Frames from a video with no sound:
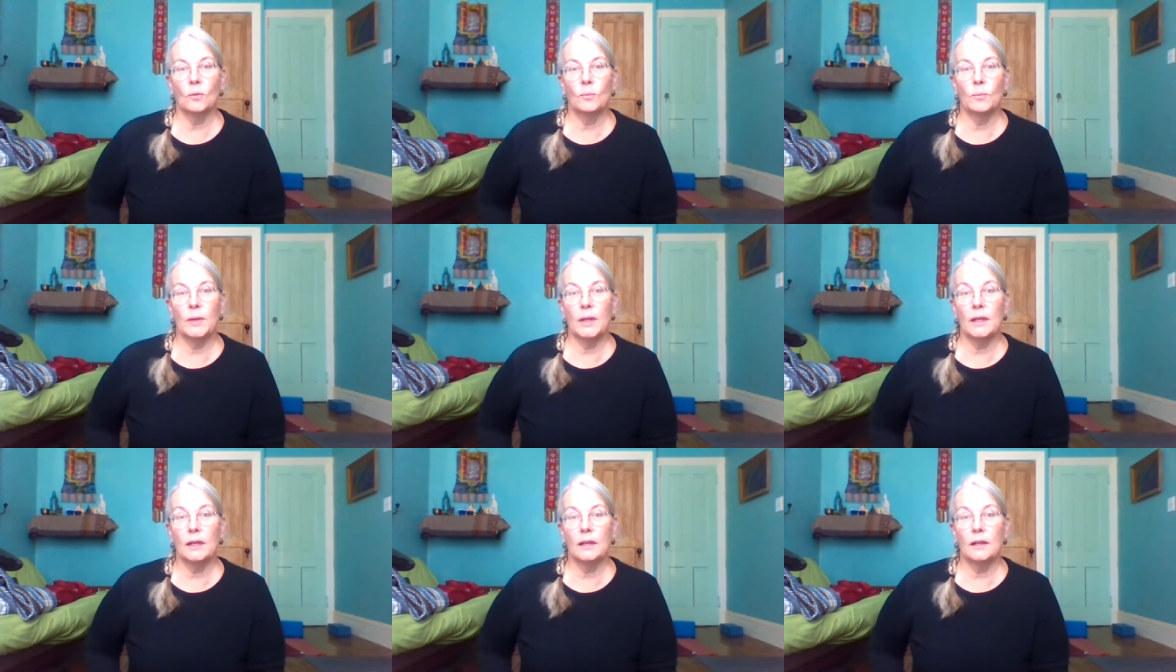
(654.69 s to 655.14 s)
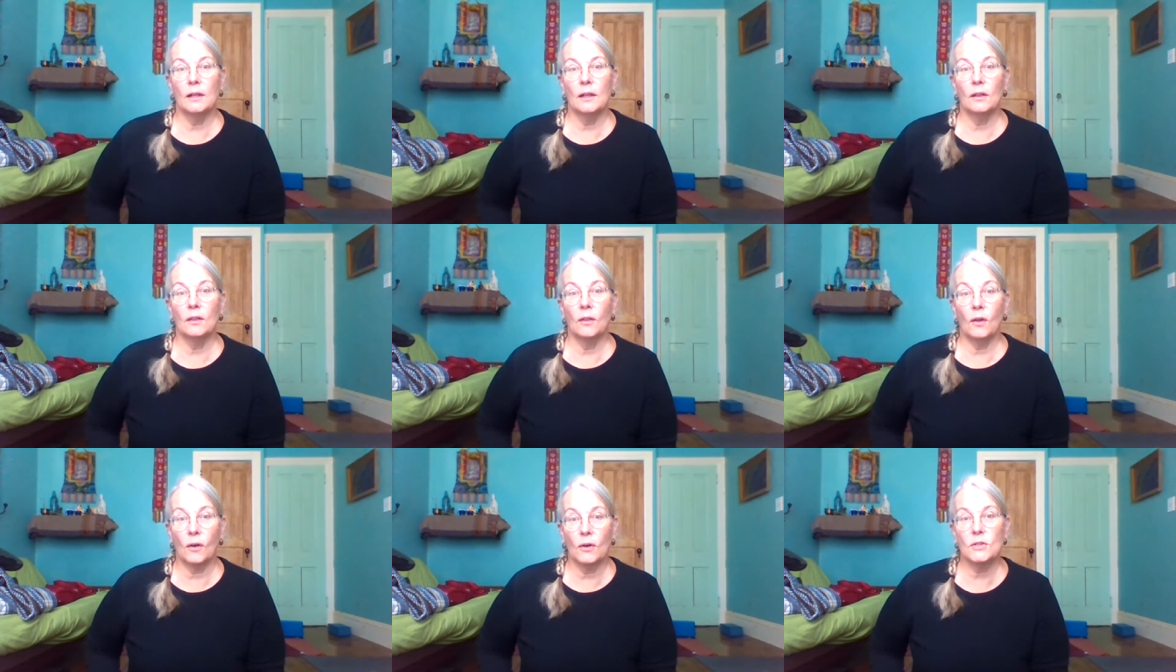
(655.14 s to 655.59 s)
being
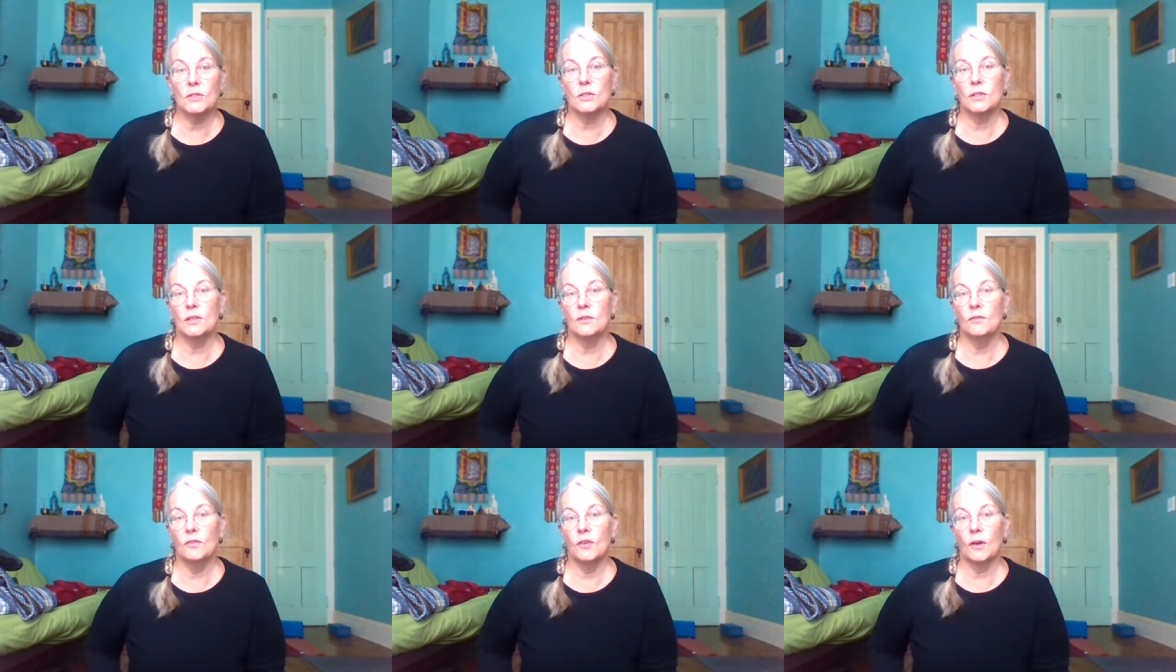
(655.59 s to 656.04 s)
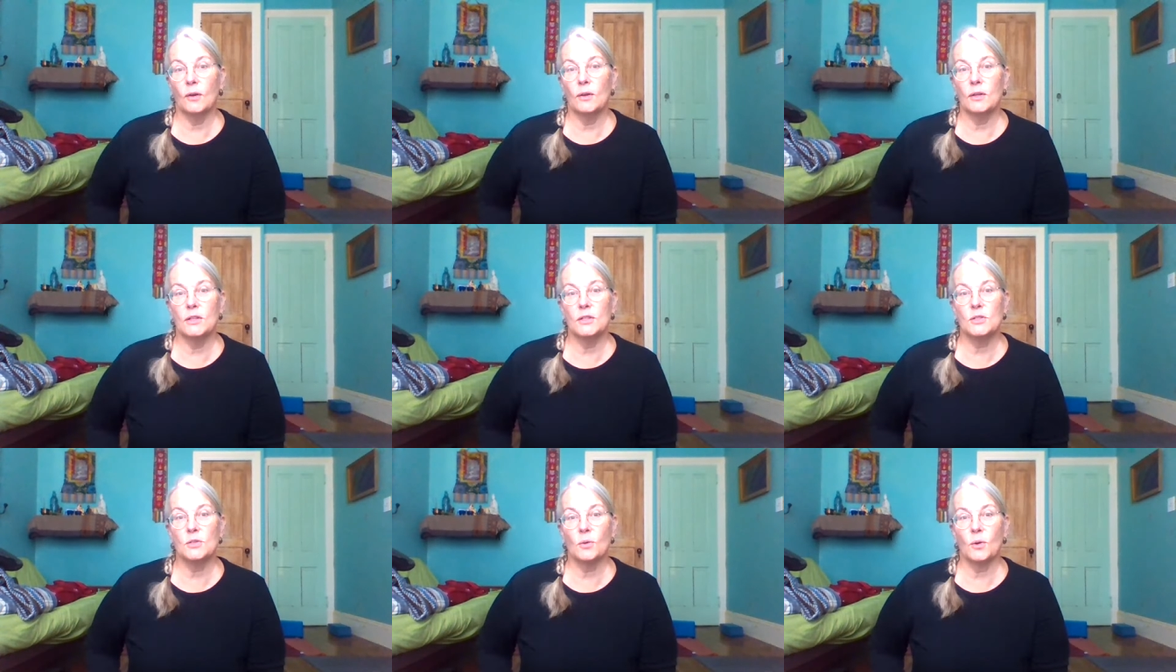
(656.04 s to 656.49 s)
largely very
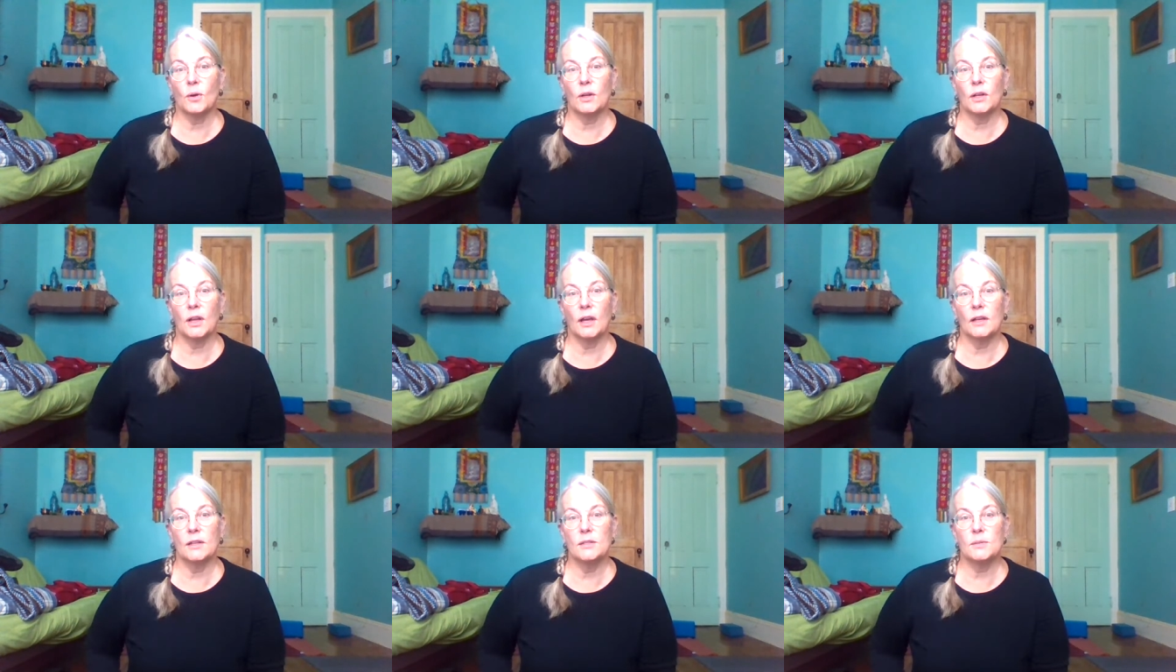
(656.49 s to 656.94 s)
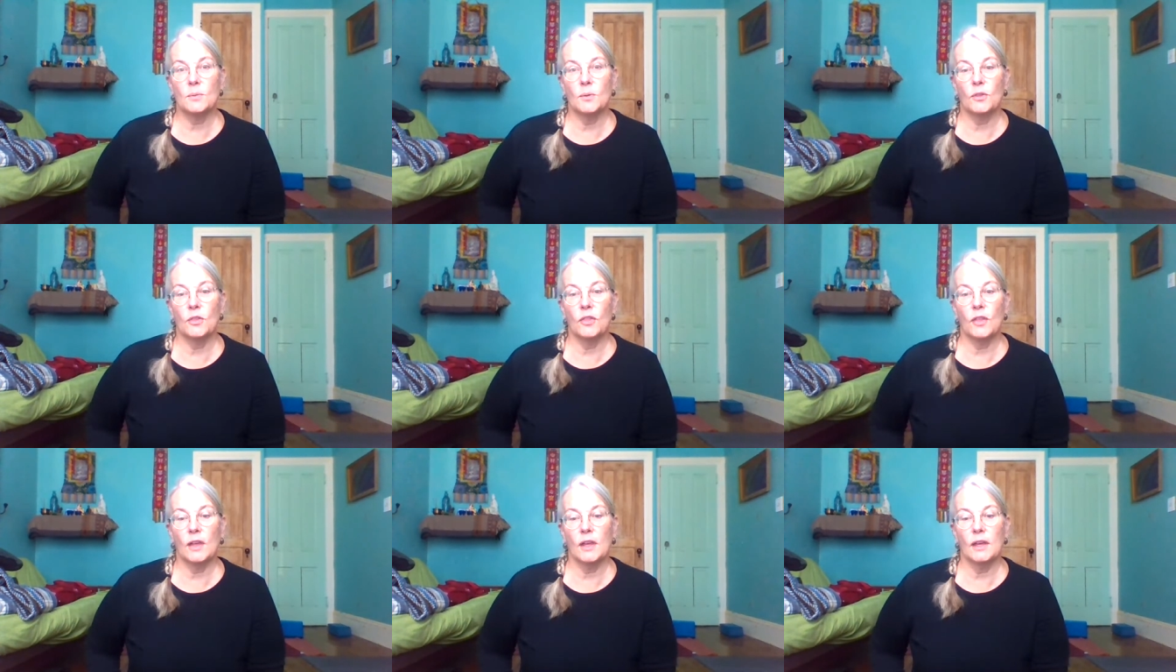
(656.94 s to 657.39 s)
disorganized with
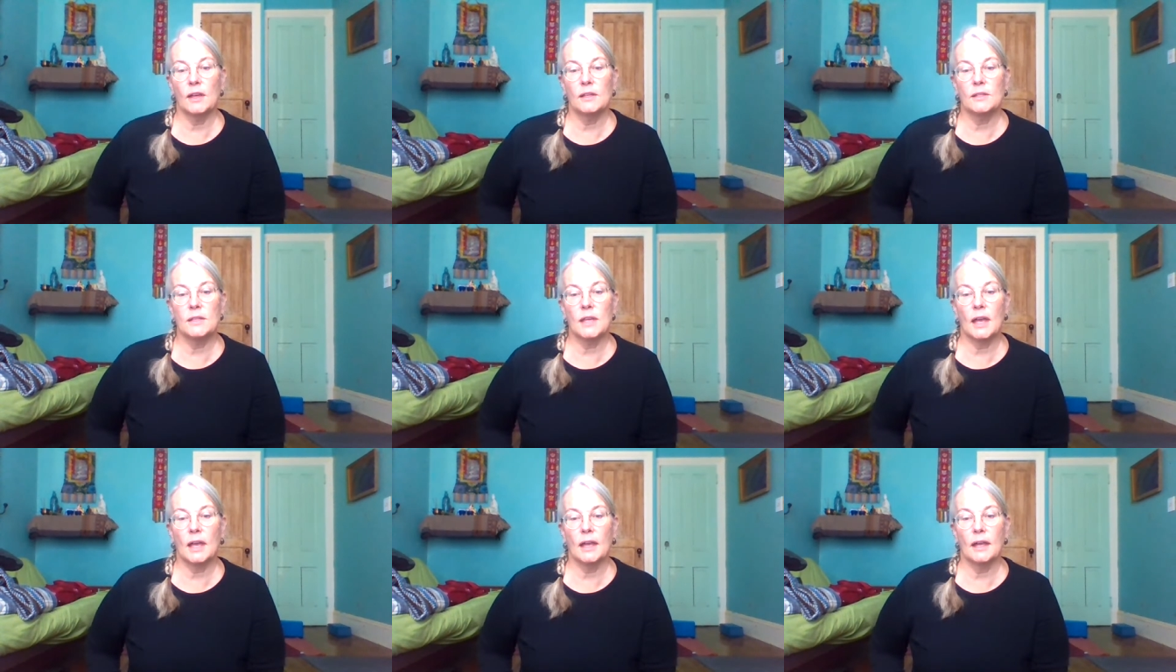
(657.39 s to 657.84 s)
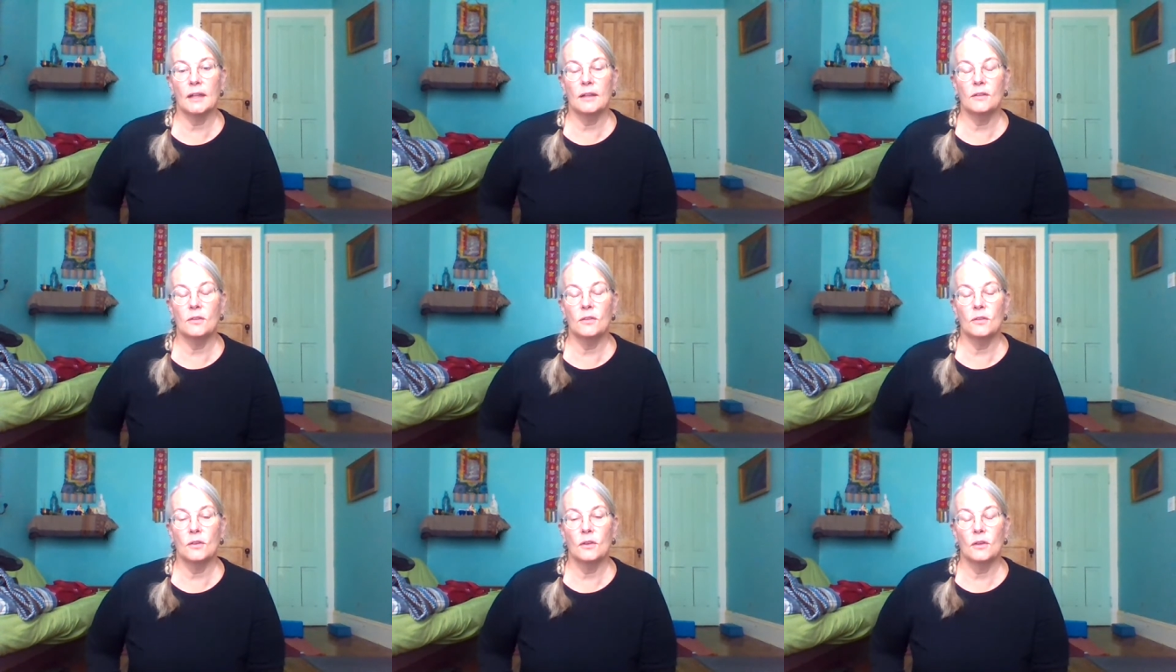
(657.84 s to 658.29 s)
things
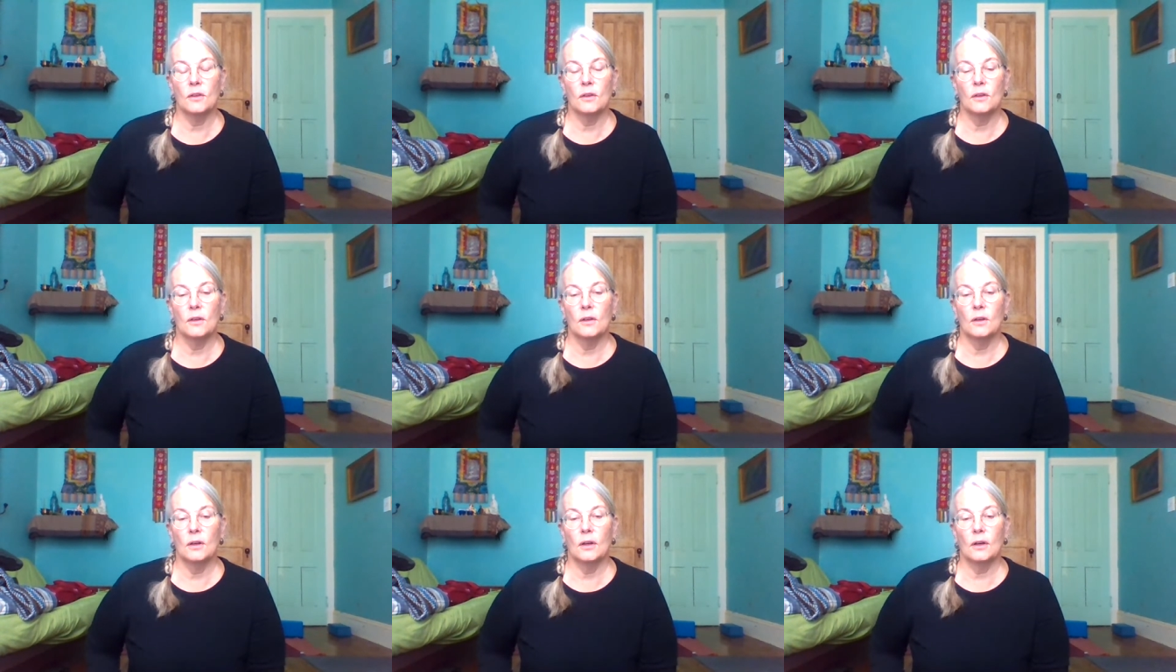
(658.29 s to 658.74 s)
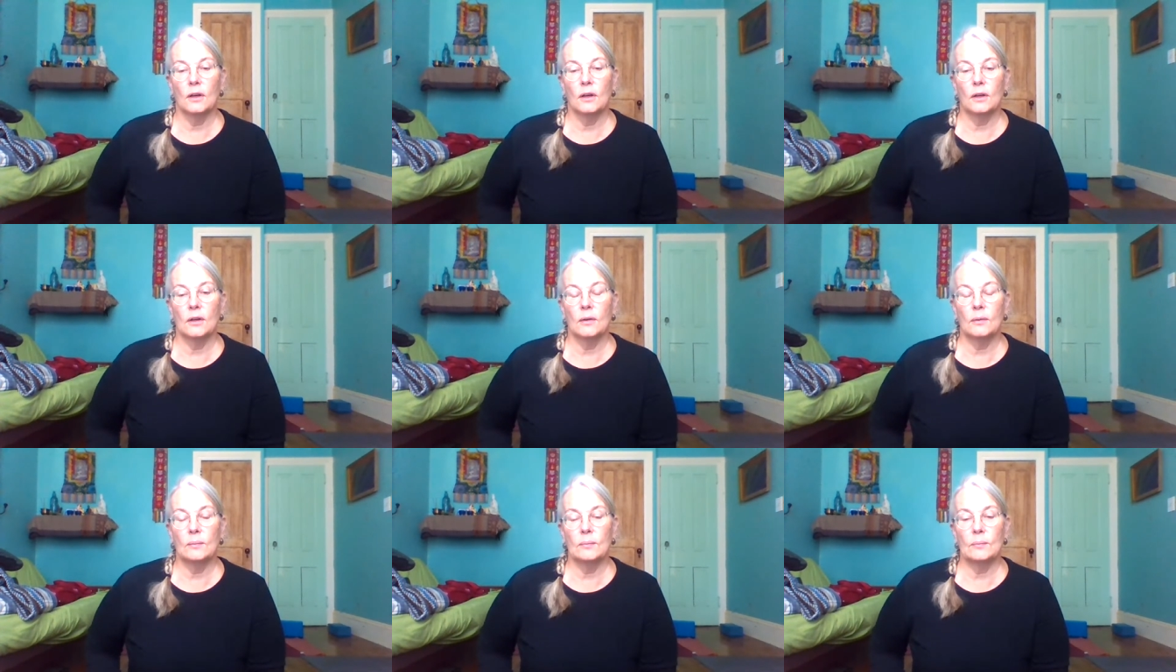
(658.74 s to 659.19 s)
and
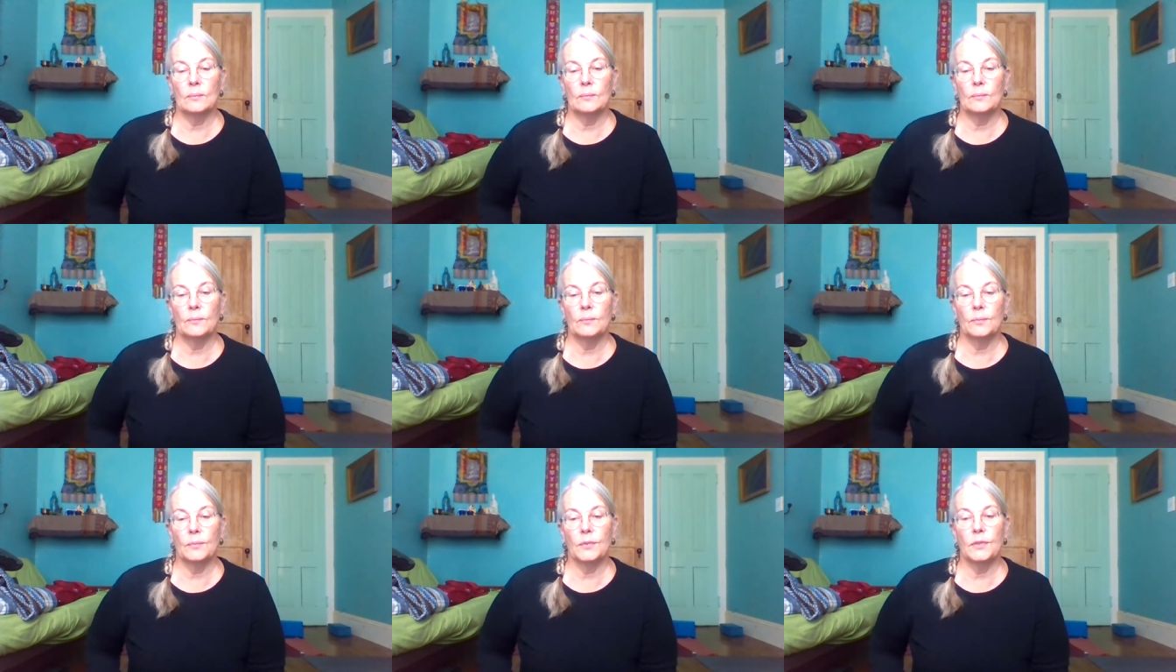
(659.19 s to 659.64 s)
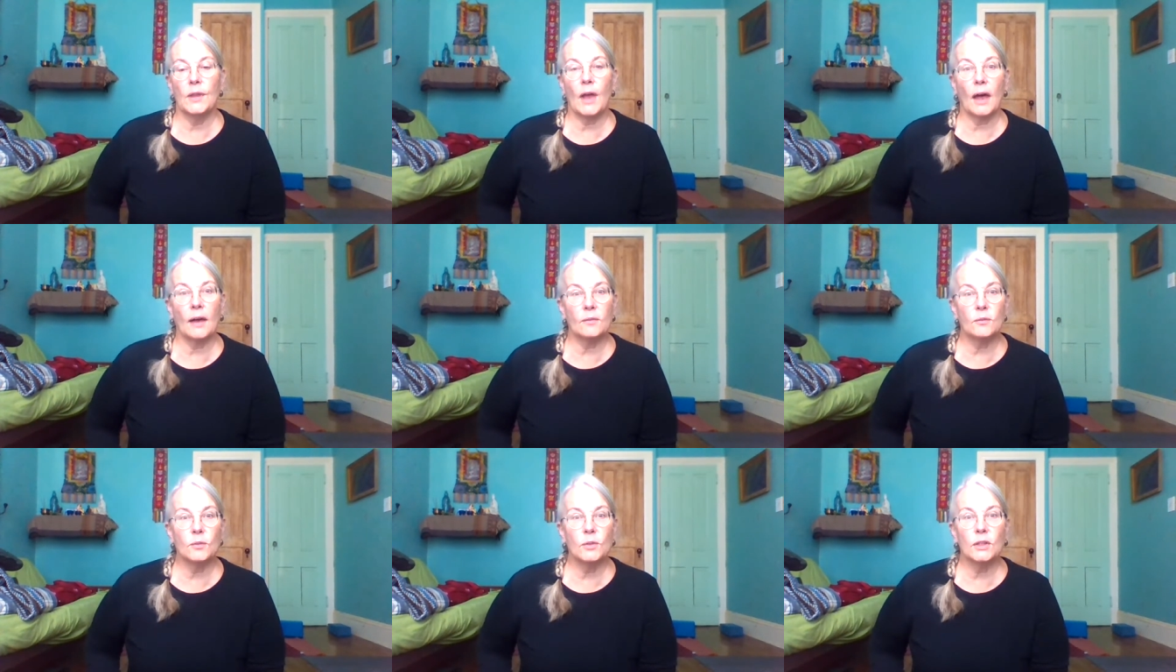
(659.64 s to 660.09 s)

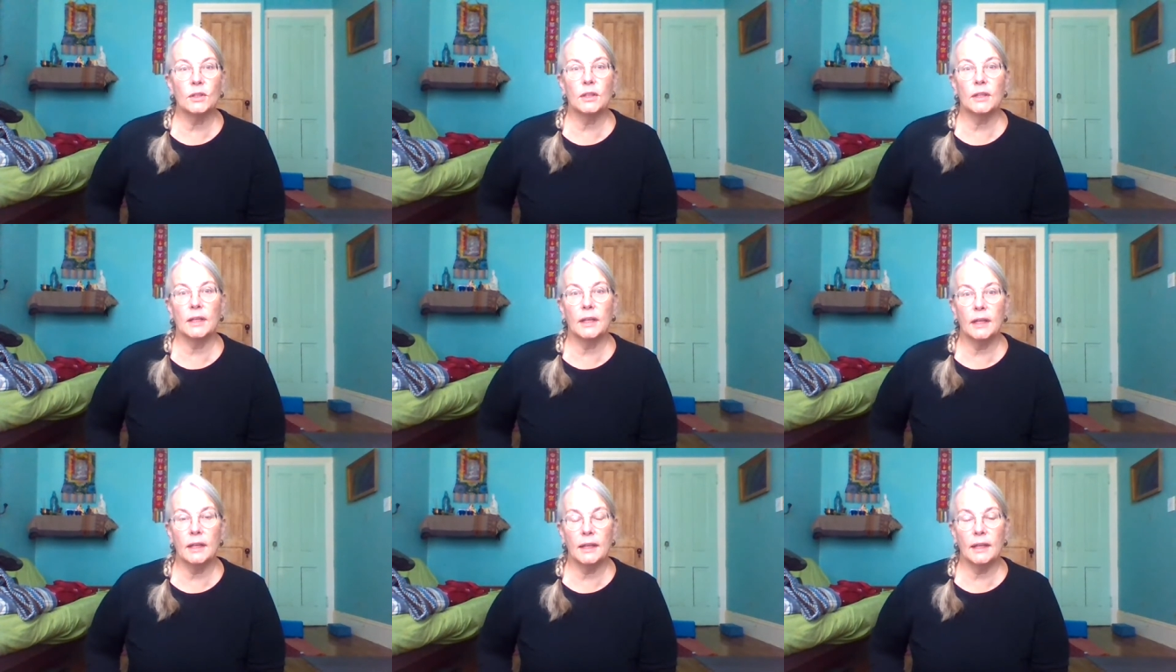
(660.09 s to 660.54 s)
not really